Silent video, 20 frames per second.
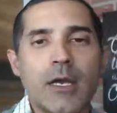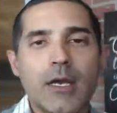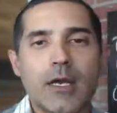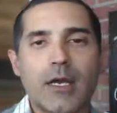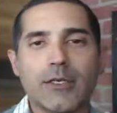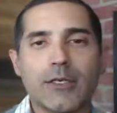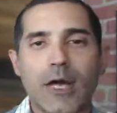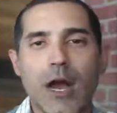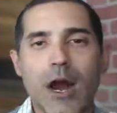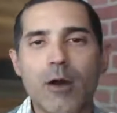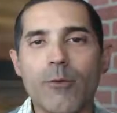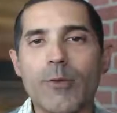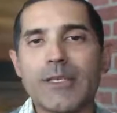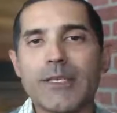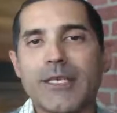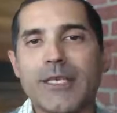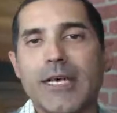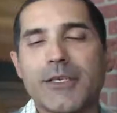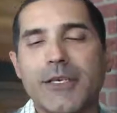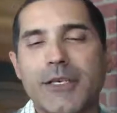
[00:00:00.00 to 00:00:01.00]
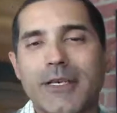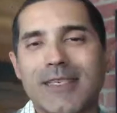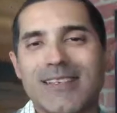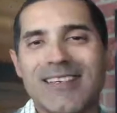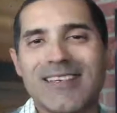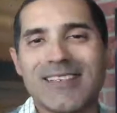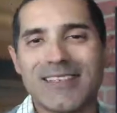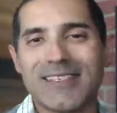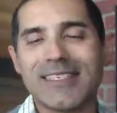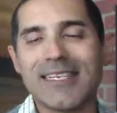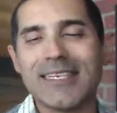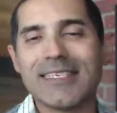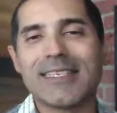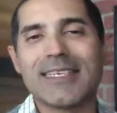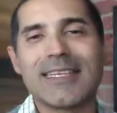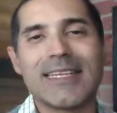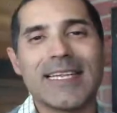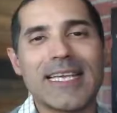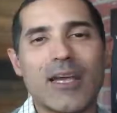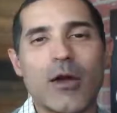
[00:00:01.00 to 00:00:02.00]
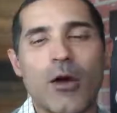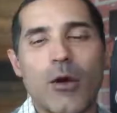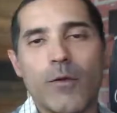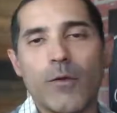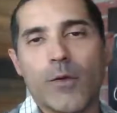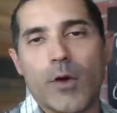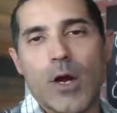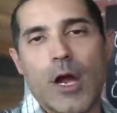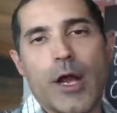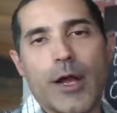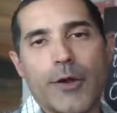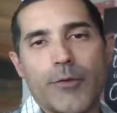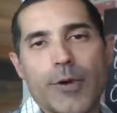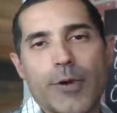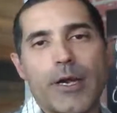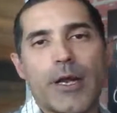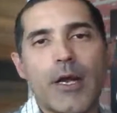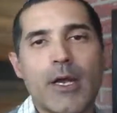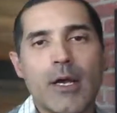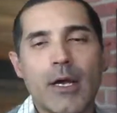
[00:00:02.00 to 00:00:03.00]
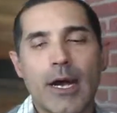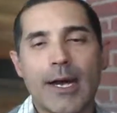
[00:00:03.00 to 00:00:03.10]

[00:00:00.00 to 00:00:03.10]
Because our retention is consistently over 100.